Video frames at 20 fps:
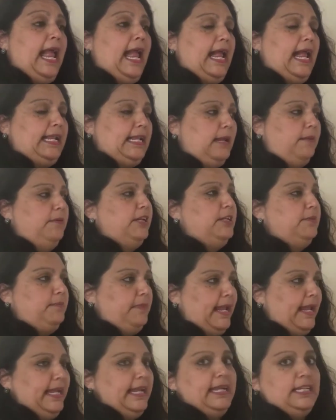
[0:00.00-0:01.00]
and I'm gonna
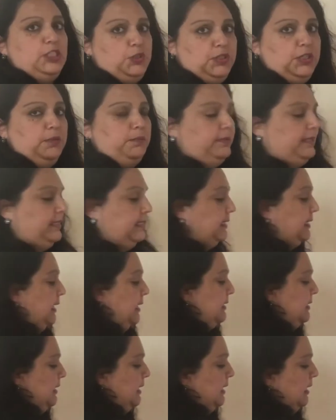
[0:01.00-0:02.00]
make it into a complete
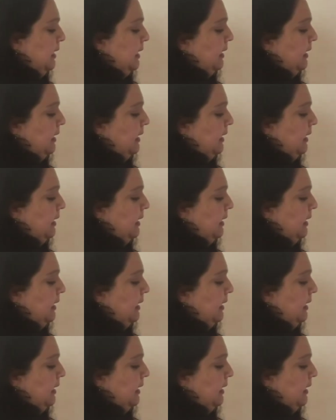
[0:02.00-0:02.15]
sentence.